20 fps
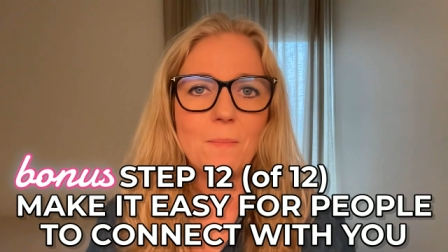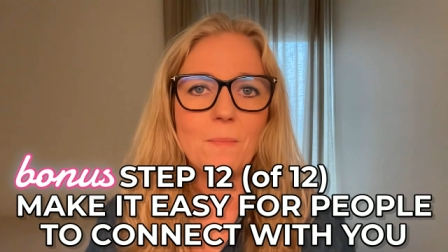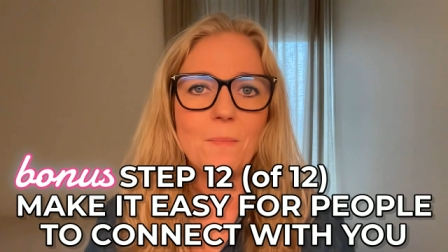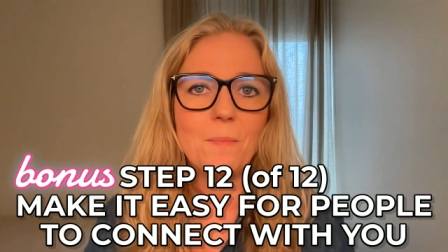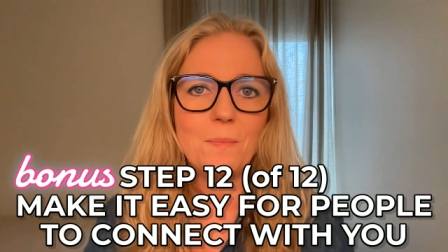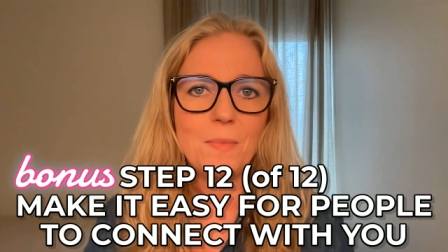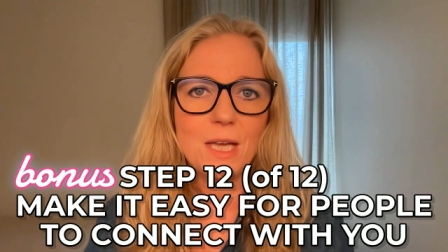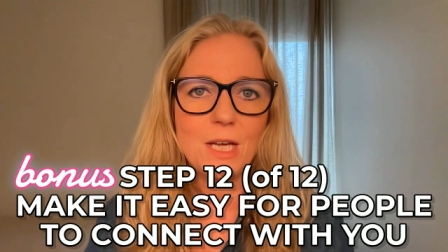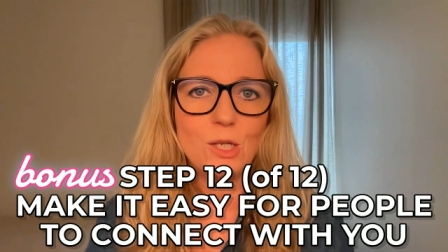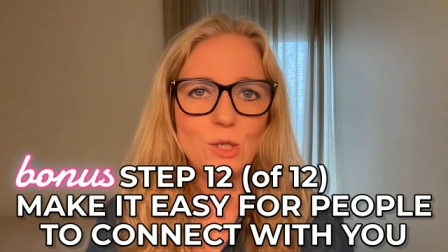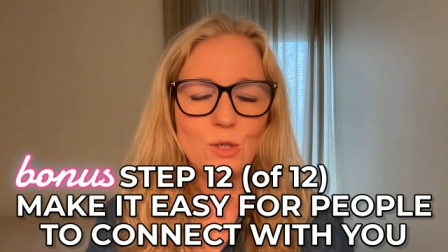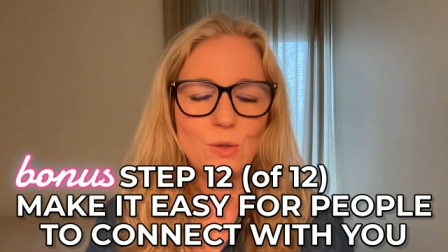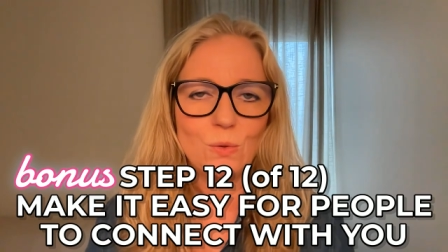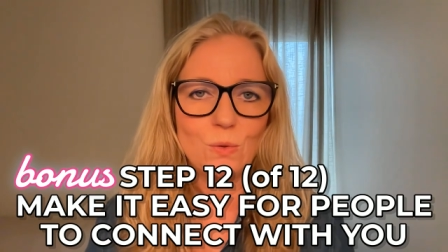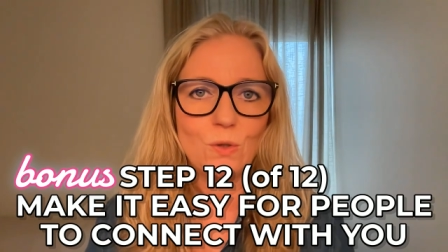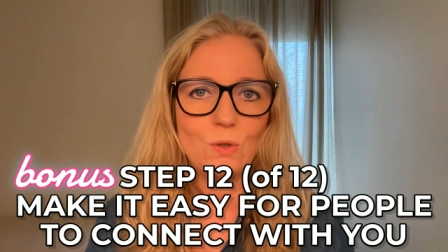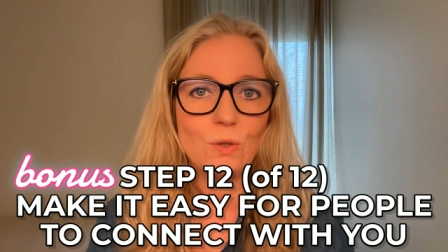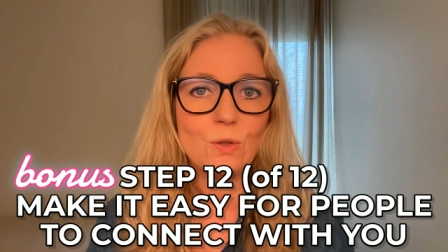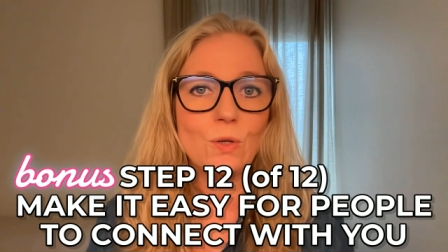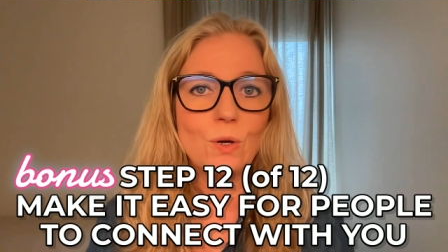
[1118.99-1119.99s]
make
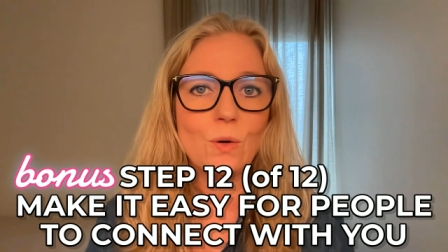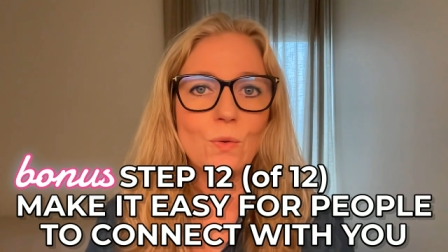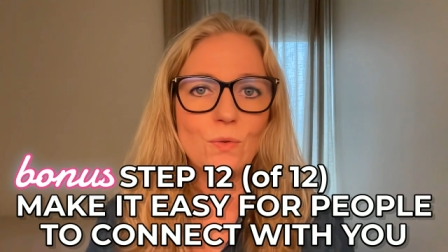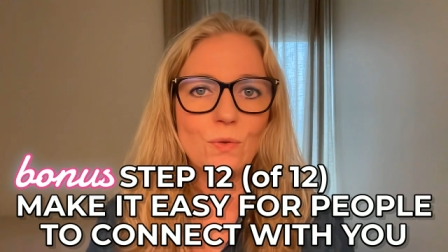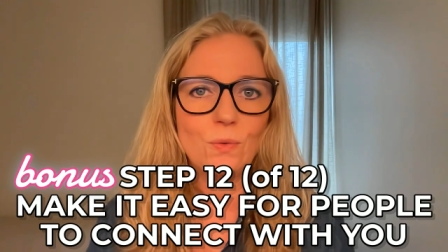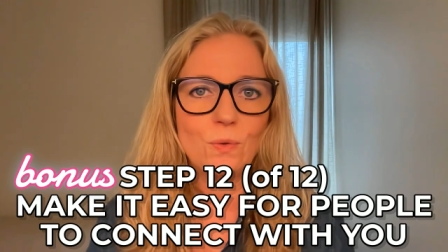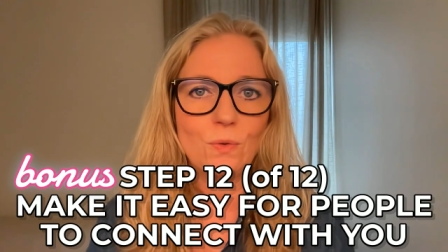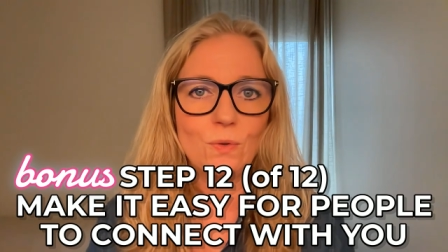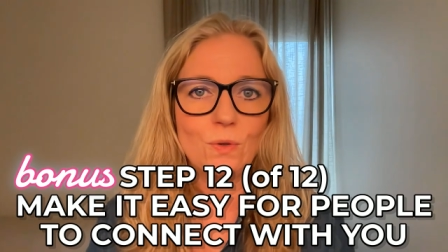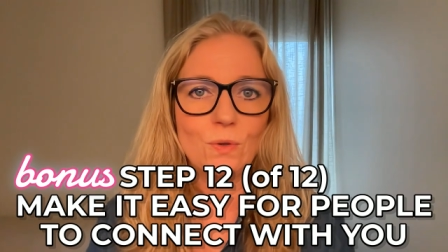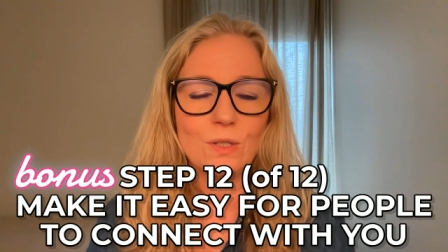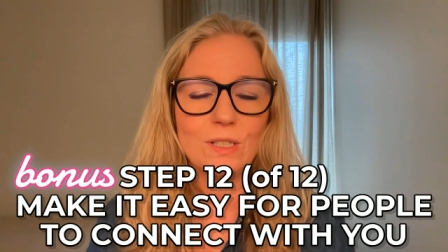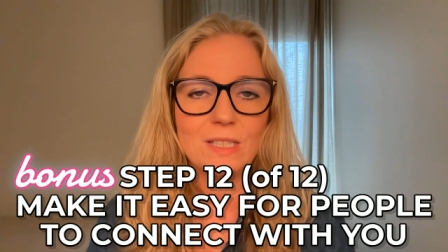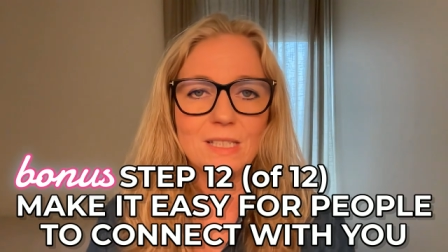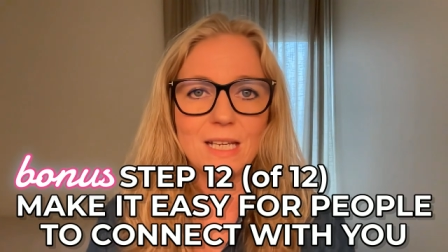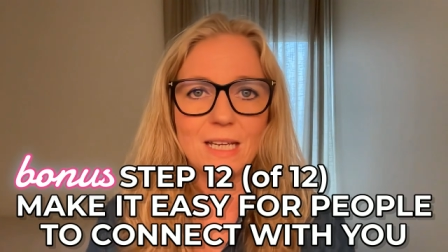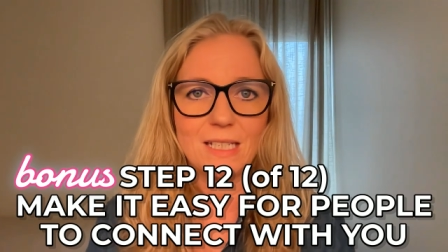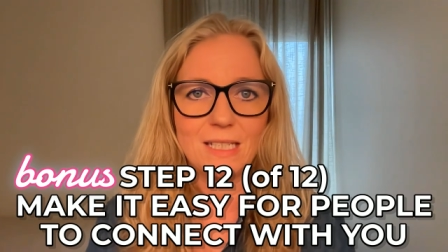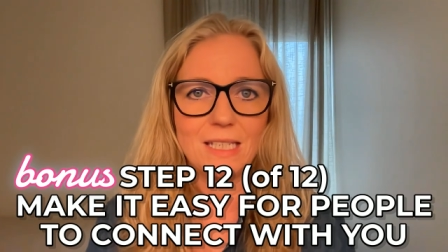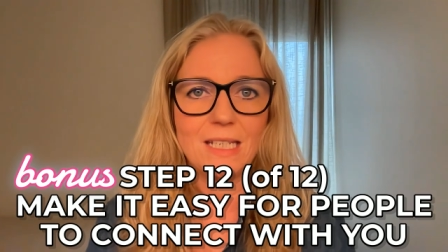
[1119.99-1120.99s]
sure you go through your
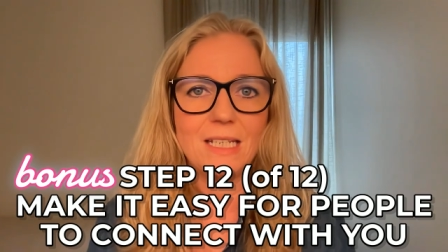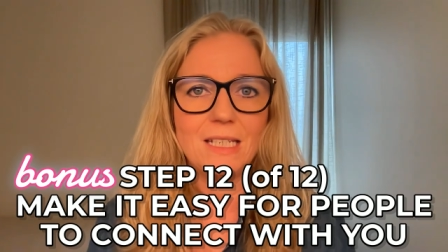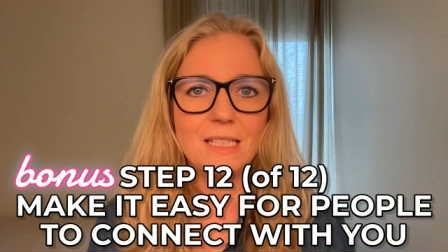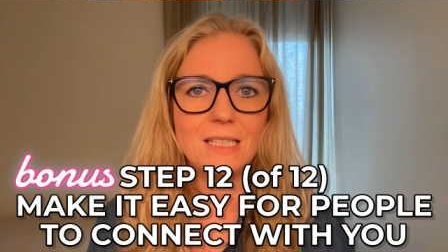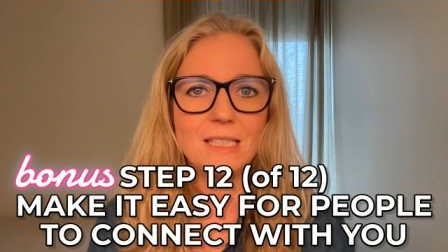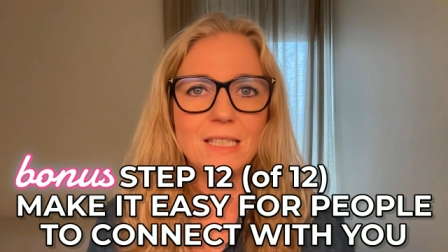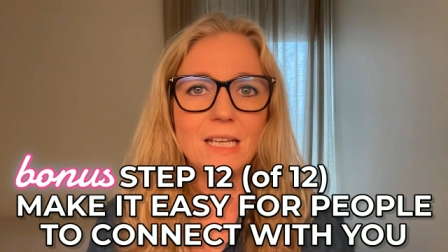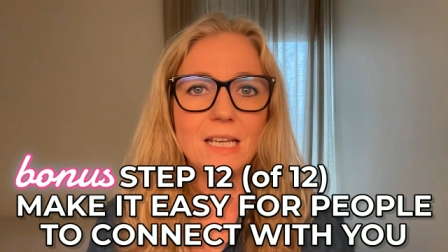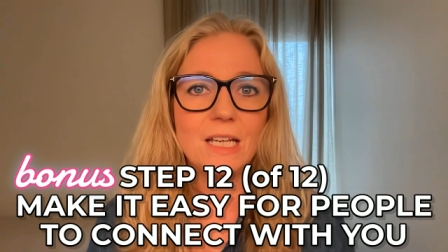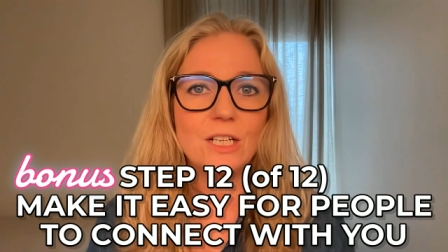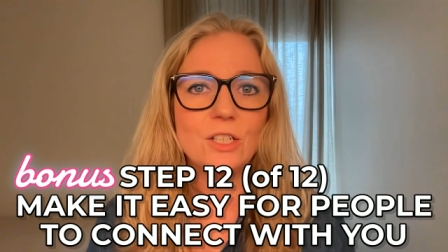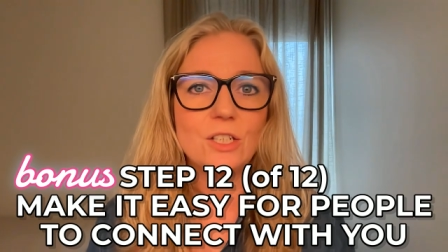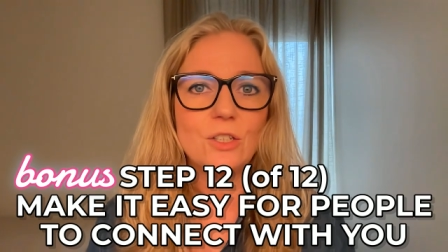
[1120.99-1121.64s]
settings